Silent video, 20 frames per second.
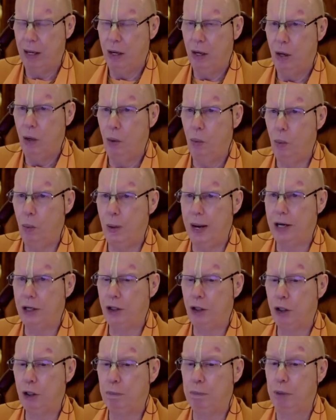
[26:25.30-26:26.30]

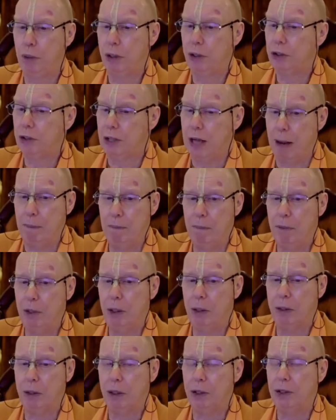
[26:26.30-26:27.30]
which put some,
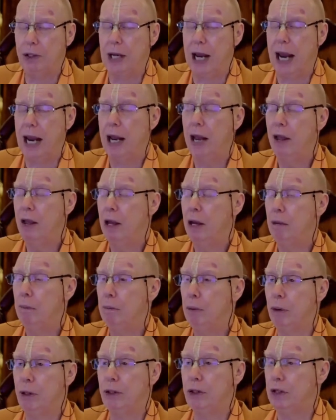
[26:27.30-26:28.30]
you could say,
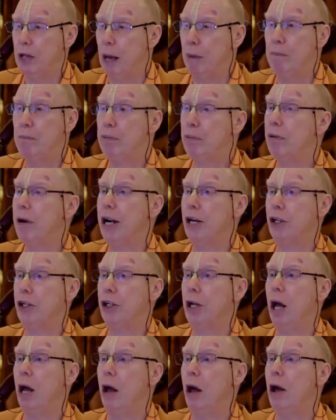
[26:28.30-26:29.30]
put some
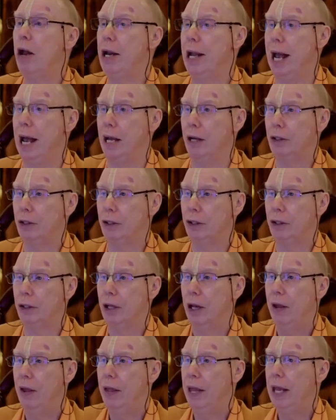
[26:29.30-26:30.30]
pressure on
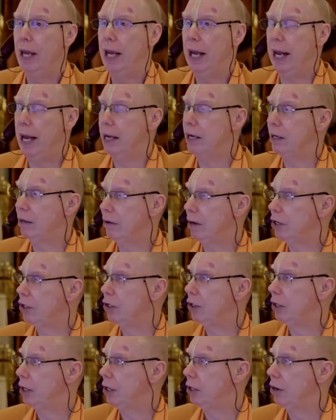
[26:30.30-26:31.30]
us in
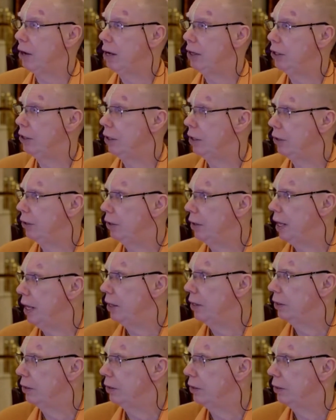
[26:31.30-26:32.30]
Krishna
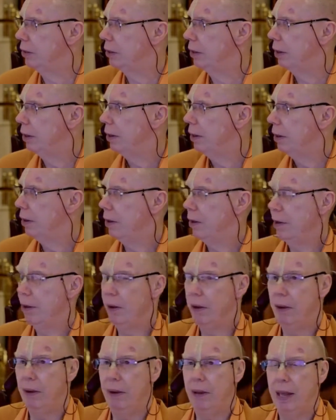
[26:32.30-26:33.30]
consciousness.
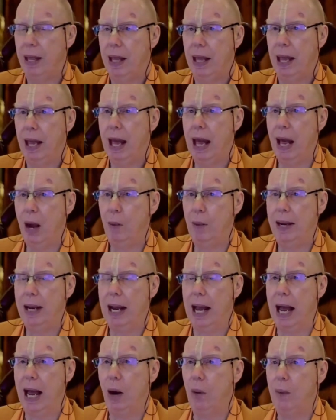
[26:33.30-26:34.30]
Are we
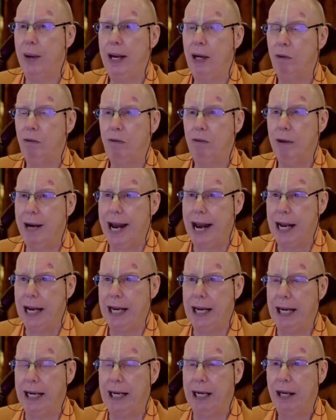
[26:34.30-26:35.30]

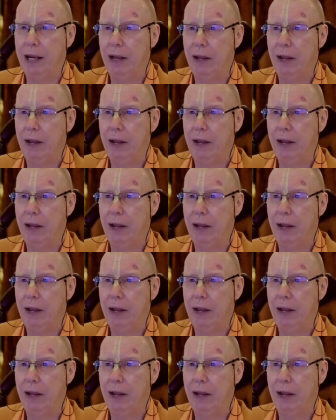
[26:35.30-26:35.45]
really